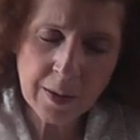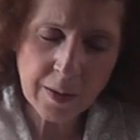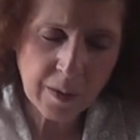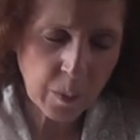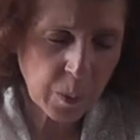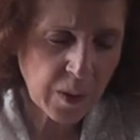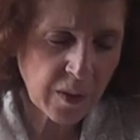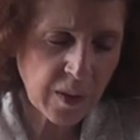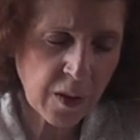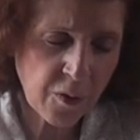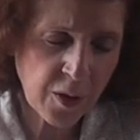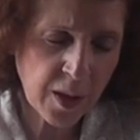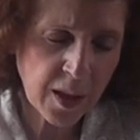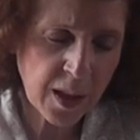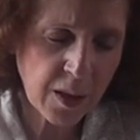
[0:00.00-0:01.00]

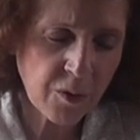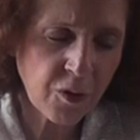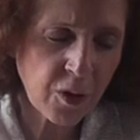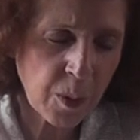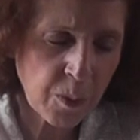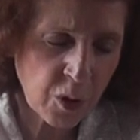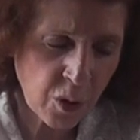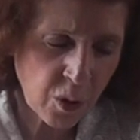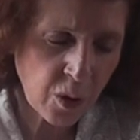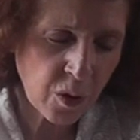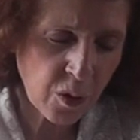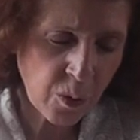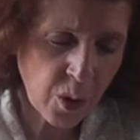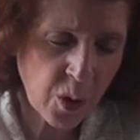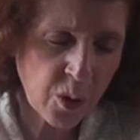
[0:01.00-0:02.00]
specifically from your
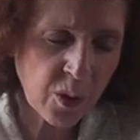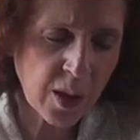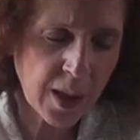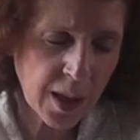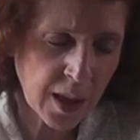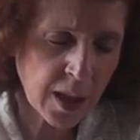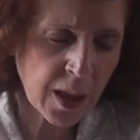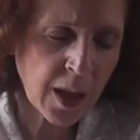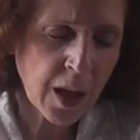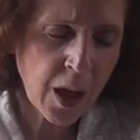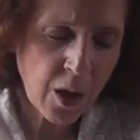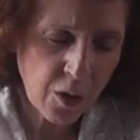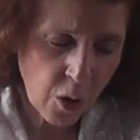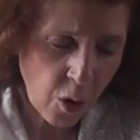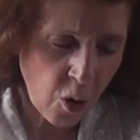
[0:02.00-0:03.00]
throne in
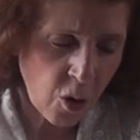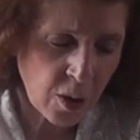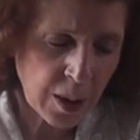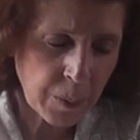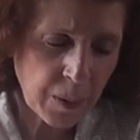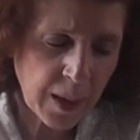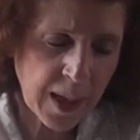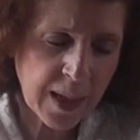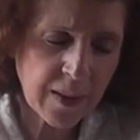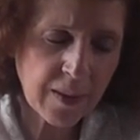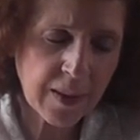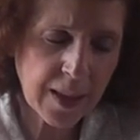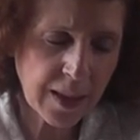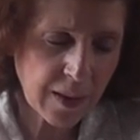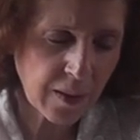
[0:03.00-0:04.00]
the holy
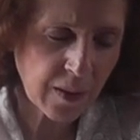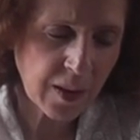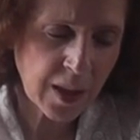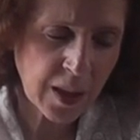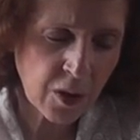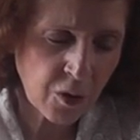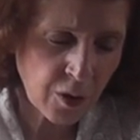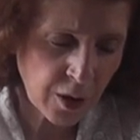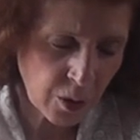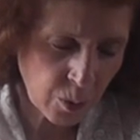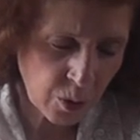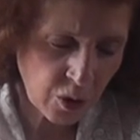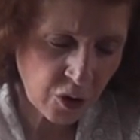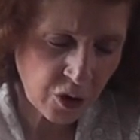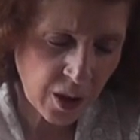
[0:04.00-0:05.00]
place in the city of
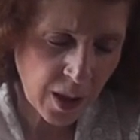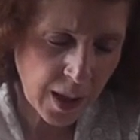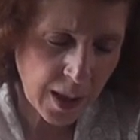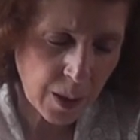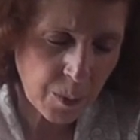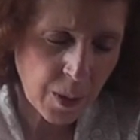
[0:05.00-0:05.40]
Jerusalem.